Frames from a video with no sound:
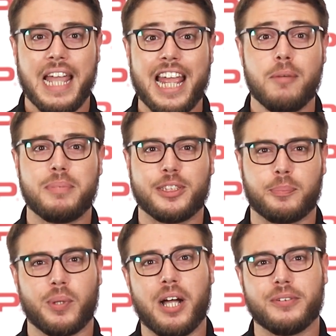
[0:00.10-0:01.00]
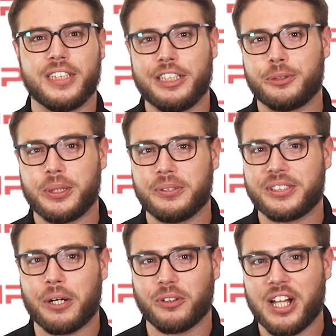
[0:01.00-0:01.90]
AMP is proud to
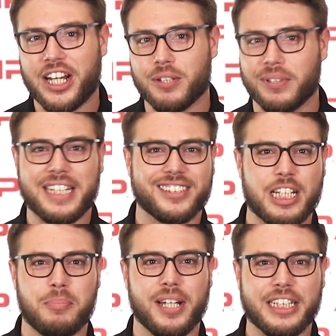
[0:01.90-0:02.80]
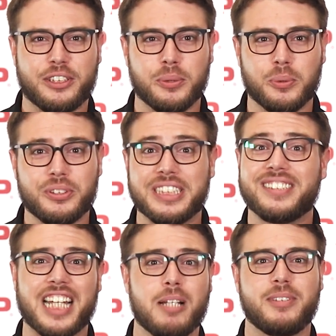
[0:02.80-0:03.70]
introduce our line of landscape lighting tools
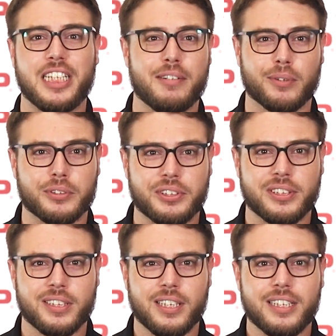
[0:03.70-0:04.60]
and time savers,